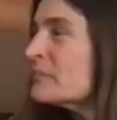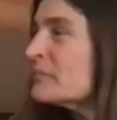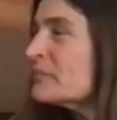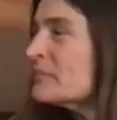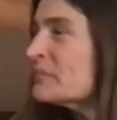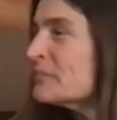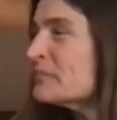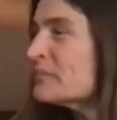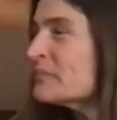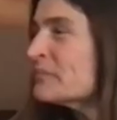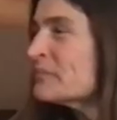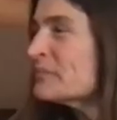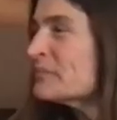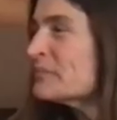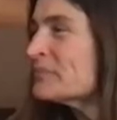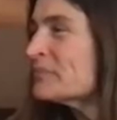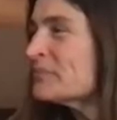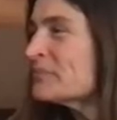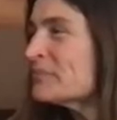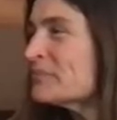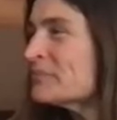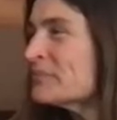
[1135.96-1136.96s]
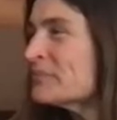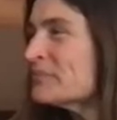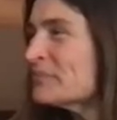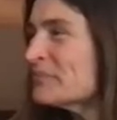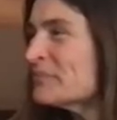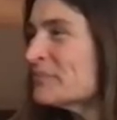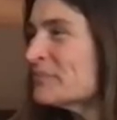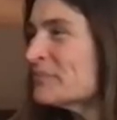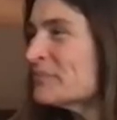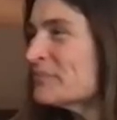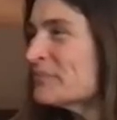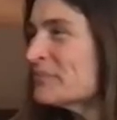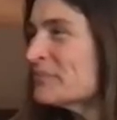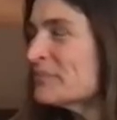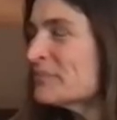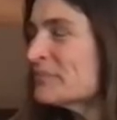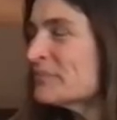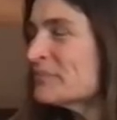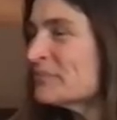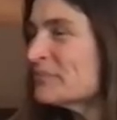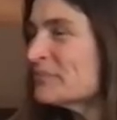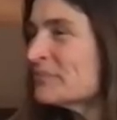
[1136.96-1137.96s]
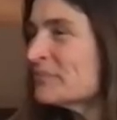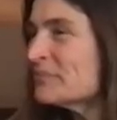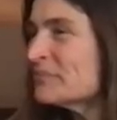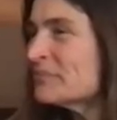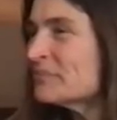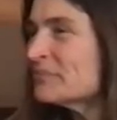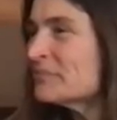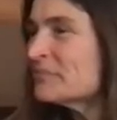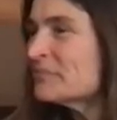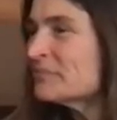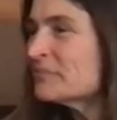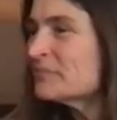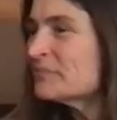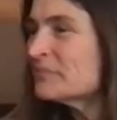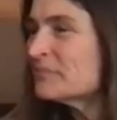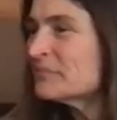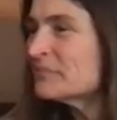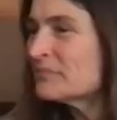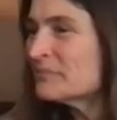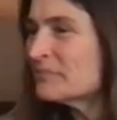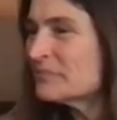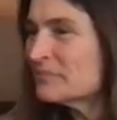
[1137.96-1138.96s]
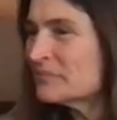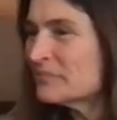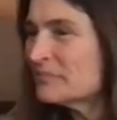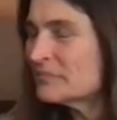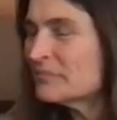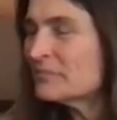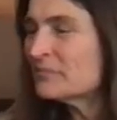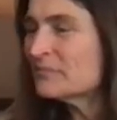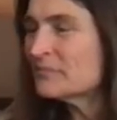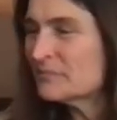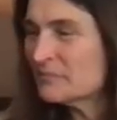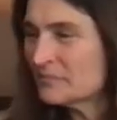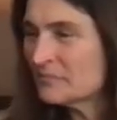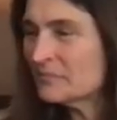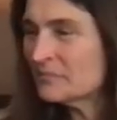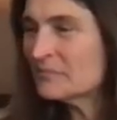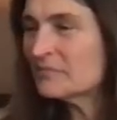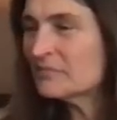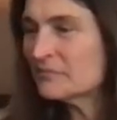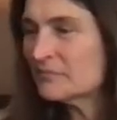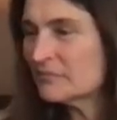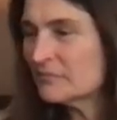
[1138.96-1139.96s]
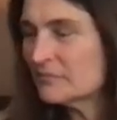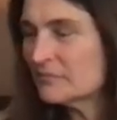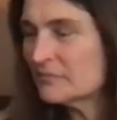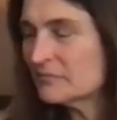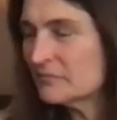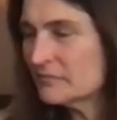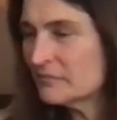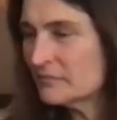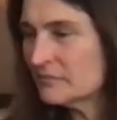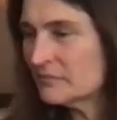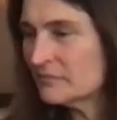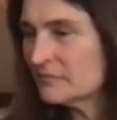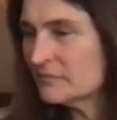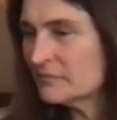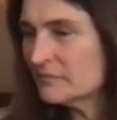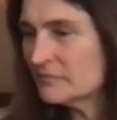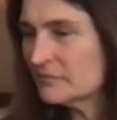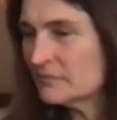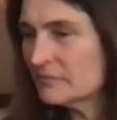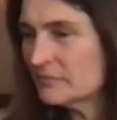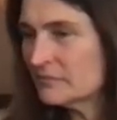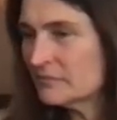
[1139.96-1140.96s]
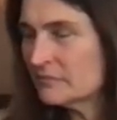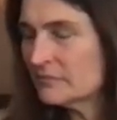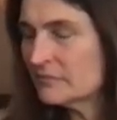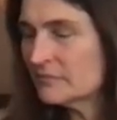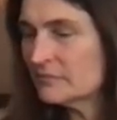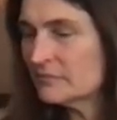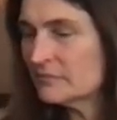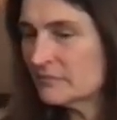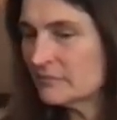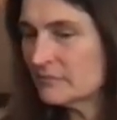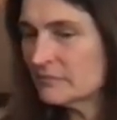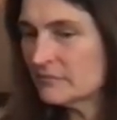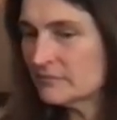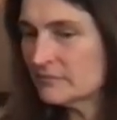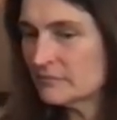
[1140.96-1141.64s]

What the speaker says: The person shown says nothing.